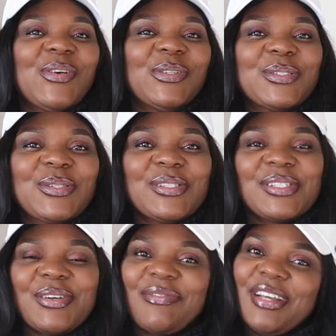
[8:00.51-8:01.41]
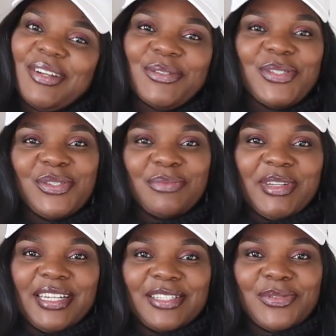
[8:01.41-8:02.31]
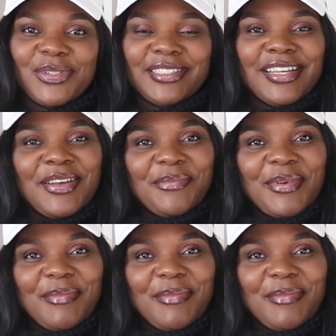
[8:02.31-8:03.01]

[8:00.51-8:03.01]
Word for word: all those good stuff and i'll see you on my next one bye